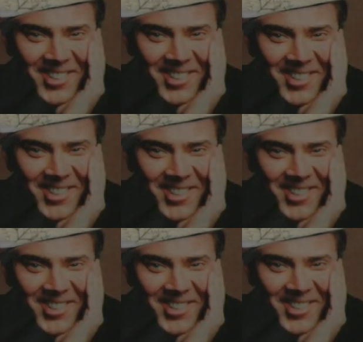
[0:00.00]

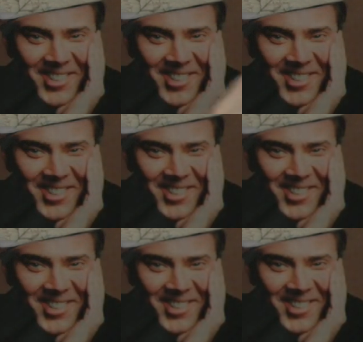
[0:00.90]

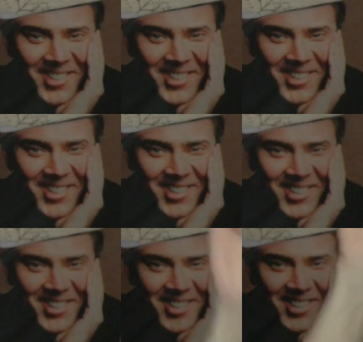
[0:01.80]

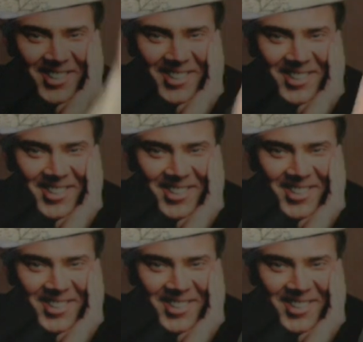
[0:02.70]

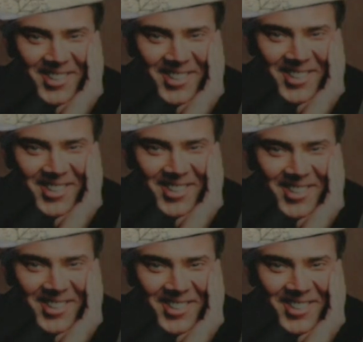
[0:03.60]

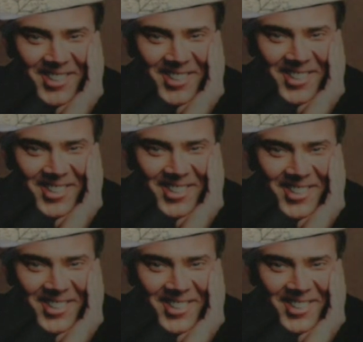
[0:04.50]

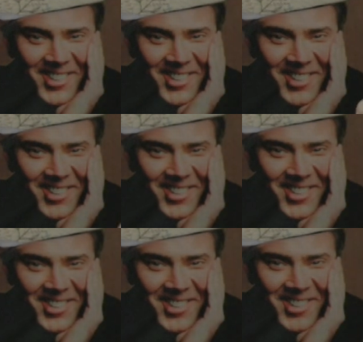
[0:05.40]

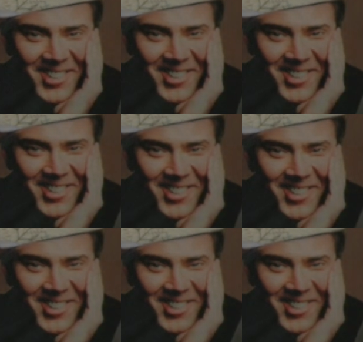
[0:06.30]

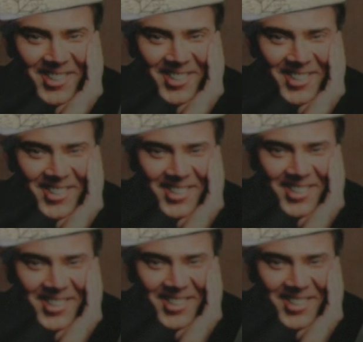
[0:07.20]
(silent)